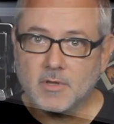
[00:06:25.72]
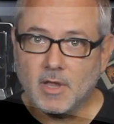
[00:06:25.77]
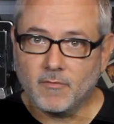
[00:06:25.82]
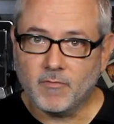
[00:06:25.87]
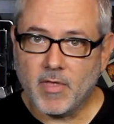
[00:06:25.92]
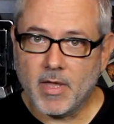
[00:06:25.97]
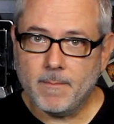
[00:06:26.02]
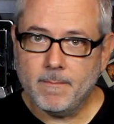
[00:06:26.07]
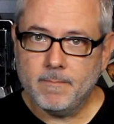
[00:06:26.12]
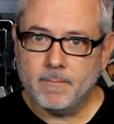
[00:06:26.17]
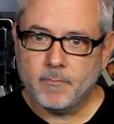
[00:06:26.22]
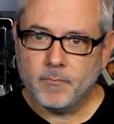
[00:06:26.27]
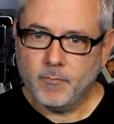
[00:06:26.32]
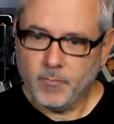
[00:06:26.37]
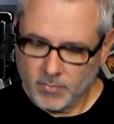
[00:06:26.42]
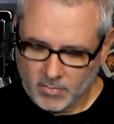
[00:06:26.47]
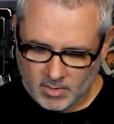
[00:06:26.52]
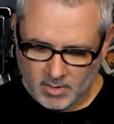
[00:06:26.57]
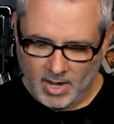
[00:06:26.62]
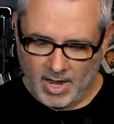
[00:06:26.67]
of them,
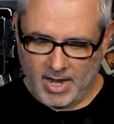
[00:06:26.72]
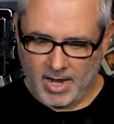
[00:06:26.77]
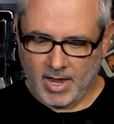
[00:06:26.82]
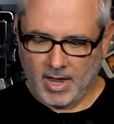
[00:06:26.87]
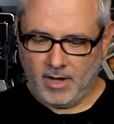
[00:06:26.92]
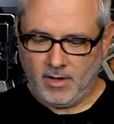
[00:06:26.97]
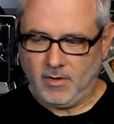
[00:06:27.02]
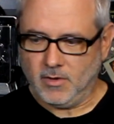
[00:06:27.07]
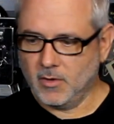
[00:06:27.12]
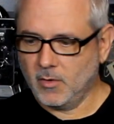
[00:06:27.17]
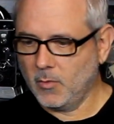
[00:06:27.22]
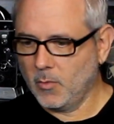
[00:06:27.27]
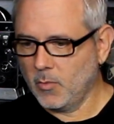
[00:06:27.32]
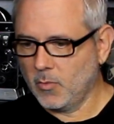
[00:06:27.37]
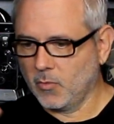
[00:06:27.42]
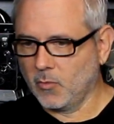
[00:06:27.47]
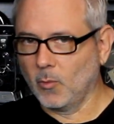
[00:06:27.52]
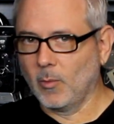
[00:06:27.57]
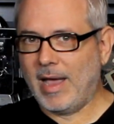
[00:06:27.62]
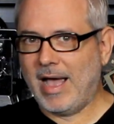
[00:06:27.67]
and
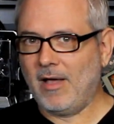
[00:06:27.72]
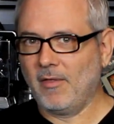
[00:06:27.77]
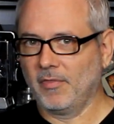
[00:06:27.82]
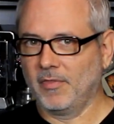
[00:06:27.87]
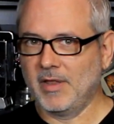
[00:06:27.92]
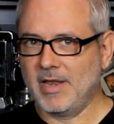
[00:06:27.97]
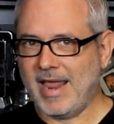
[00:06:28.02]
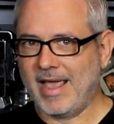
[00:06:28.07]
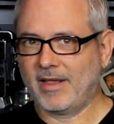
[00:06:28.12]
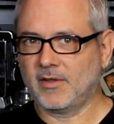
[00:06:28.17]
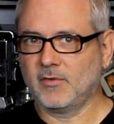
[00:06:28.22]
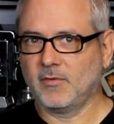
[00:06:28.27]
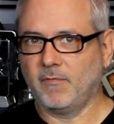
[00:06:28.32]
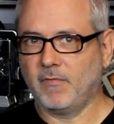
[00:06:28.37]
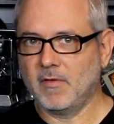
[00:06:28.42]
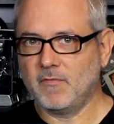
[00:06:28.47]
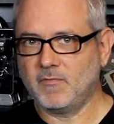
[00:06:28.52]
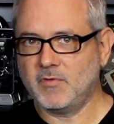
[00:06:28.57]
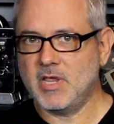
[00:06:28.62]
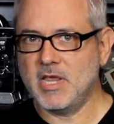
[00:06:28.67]
throughout the next
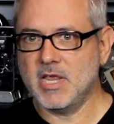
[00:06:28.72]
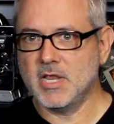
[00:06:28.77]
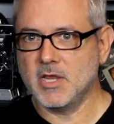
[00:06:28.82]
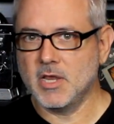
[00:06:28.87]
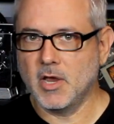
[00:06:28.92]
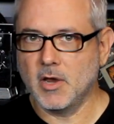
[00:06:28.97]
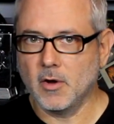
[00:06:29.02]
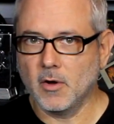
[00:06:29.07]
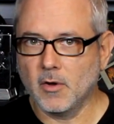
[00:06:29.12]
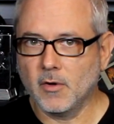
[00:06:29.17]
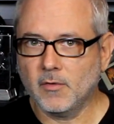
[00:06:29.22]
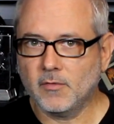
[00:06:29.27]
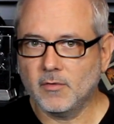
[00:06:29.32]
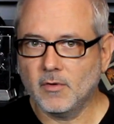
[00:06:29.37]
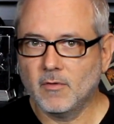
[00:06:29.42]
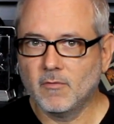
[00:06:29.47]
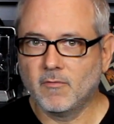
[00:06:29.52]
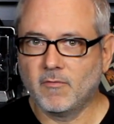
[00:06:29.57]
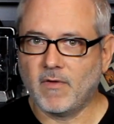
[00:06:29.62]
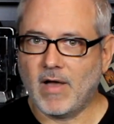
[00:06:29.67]
15 years
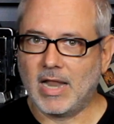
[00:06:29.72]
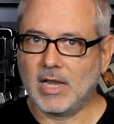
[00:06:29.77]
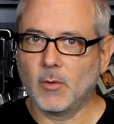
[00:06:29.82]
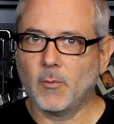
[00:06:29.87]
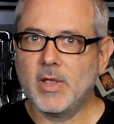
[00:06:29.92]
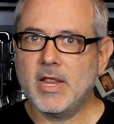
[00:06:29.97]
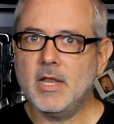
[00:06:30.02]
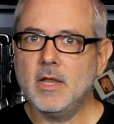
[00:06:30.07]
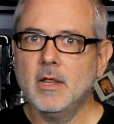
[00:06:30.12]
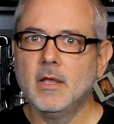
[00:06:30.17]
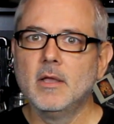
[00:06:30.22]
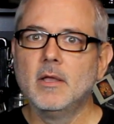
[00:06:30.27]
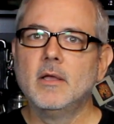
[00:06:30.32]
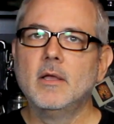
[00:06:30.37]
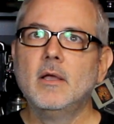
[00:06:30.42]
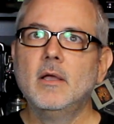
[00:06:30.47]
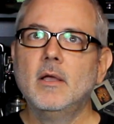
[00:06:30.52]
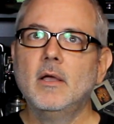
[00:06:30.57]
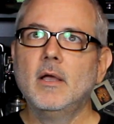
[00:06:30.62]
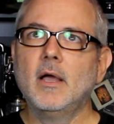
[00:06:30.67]
following,
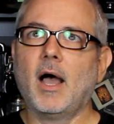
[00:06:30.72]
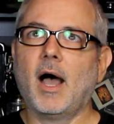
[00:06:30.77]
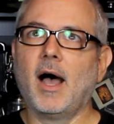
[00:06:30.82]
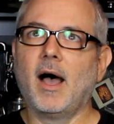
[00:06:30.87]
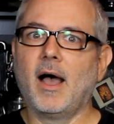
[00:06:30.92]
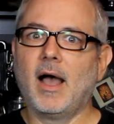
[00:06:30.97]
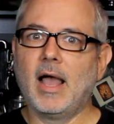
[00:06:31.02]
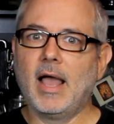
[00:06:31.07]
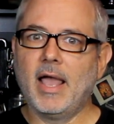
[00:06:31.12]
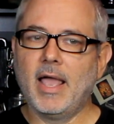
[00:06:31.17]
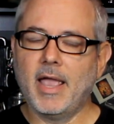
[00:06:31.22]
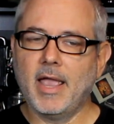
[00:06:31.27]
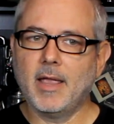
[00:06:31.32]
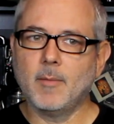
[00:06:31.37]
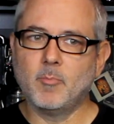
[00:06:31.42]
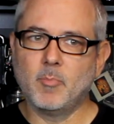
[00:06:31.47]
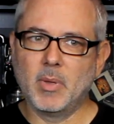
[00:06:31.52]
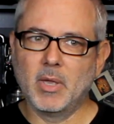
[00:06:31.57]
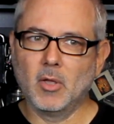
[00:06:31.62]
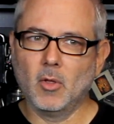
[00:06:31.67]

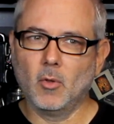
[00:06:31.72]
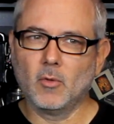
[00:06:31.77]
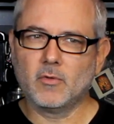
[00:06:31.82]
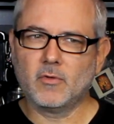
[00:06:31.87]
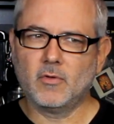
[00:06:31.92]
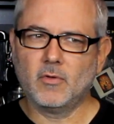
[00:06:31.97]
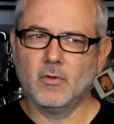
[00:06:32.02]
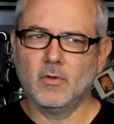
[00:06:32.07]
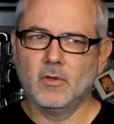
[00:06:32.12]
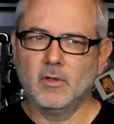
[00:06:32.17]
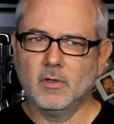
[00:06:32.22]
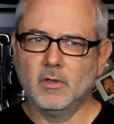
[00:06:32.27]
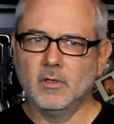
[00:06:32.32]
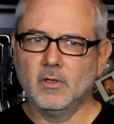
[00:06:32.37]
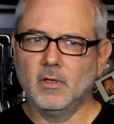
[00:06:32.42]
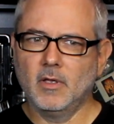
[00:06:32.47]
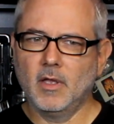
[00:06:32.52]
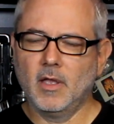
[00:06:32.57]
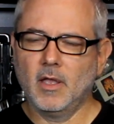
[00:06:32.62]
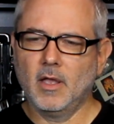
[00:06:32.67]
I built
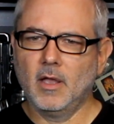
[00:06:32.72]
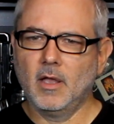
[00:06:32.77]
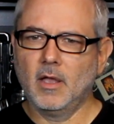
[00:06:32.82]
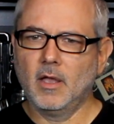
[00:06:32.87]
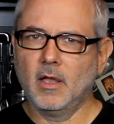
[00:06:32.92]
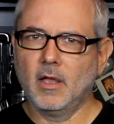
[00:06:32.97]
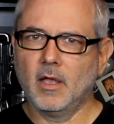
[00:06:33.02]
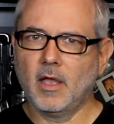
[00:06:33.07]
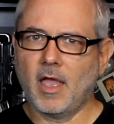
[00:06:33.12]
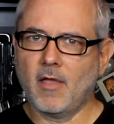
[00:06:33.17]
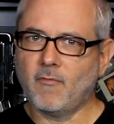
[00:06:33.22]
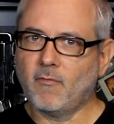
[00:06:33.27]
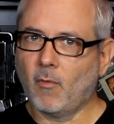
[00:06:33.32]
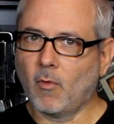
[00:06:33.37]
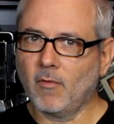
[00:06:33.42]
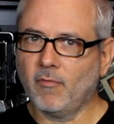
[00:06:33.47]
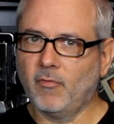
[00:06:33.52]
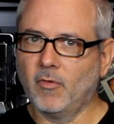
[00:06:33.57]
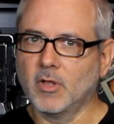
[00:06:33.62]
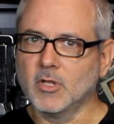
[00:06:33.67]
a
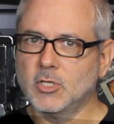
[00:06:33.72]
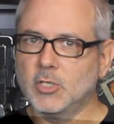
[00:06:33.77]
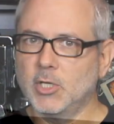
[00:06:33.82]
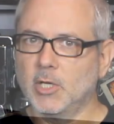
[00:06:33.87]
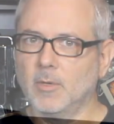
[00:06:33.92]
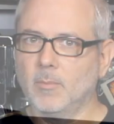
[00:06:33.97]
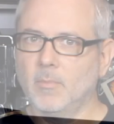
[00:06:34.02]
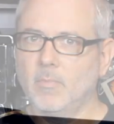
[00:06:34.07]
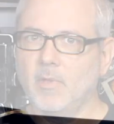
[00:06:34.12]
4-foot jib,